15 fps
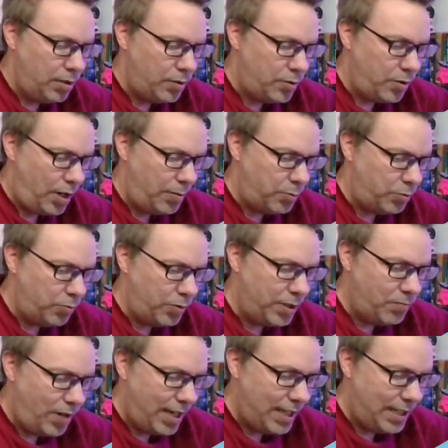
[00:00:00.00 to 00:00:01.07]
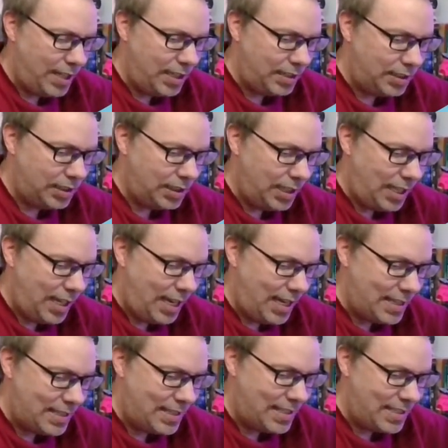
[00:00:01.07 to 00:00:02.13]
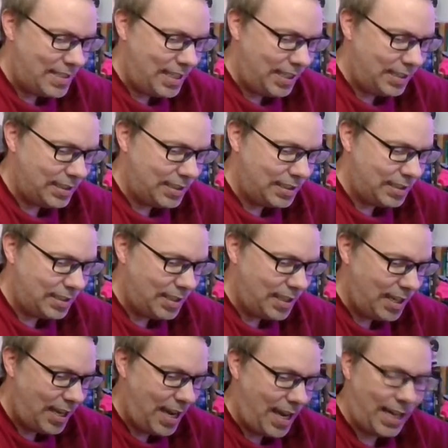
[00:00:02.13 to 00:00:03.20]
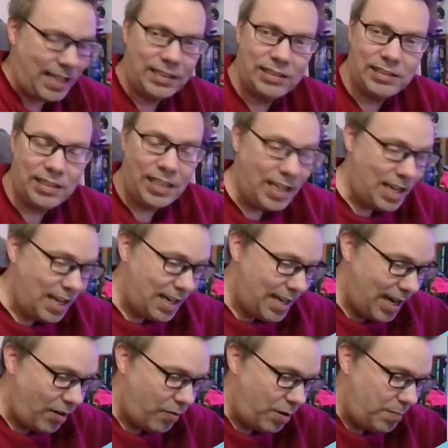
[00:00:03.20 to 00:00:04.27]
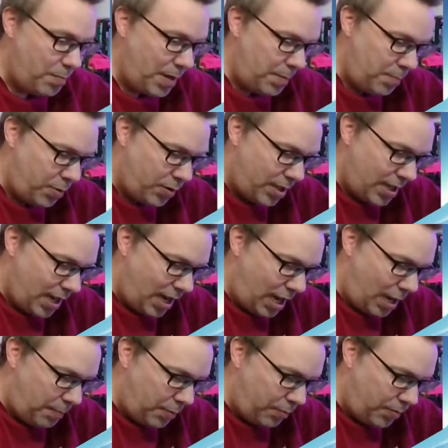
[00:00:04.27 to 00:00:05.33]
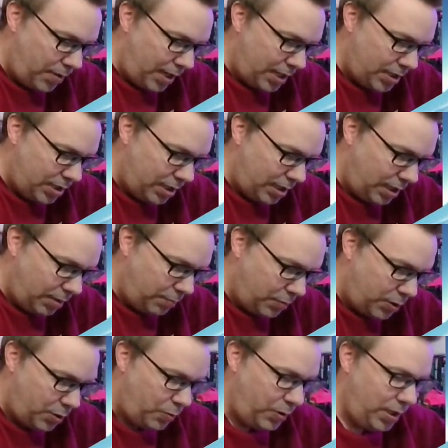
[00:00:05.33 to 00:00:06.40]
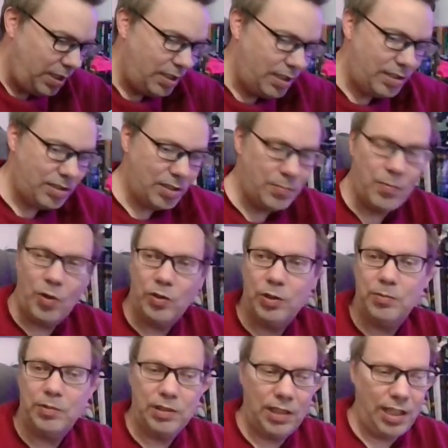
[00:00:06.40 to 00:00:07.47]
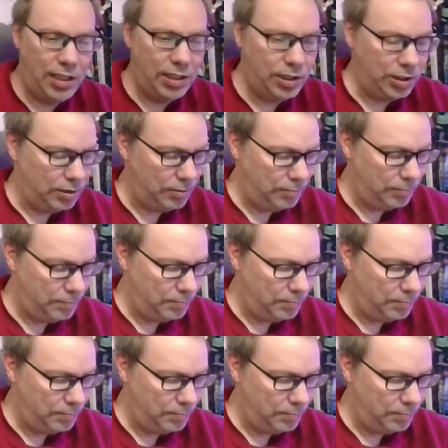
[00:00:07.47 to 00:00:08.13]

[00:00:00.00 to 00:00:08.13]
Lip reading: So I will rewrite this as 6x. Now remember, the operation in between this is multiplication.